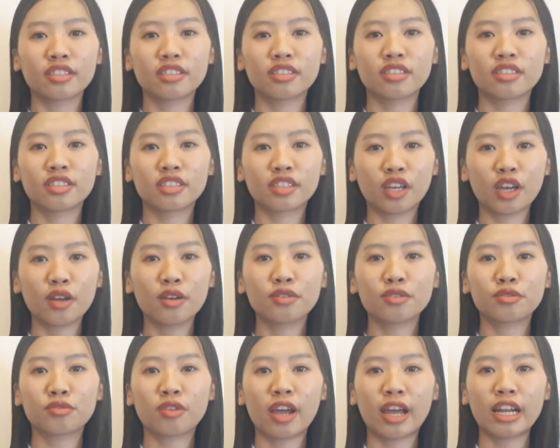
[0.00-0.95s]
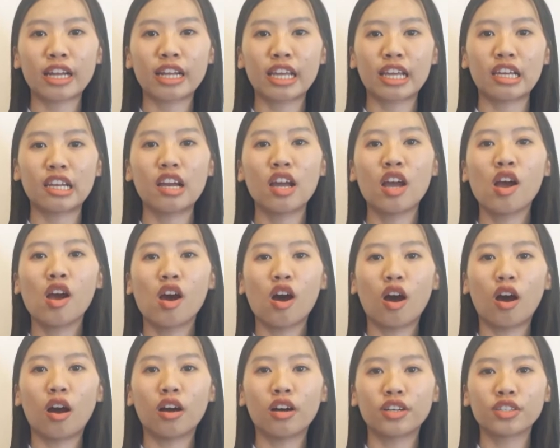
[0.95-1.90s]
skill training,
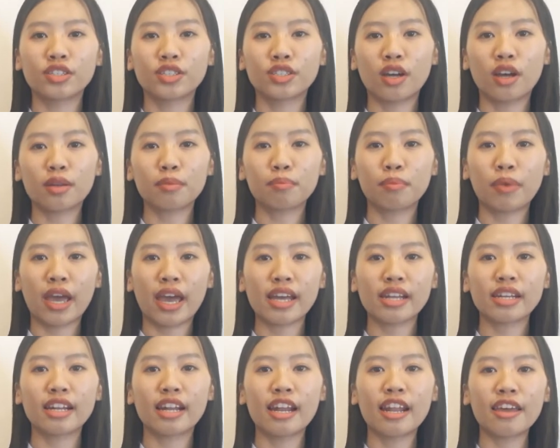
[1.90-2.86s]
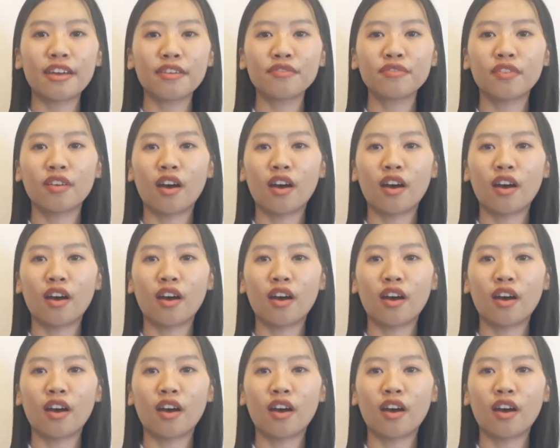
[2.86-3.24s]
or a short paid leave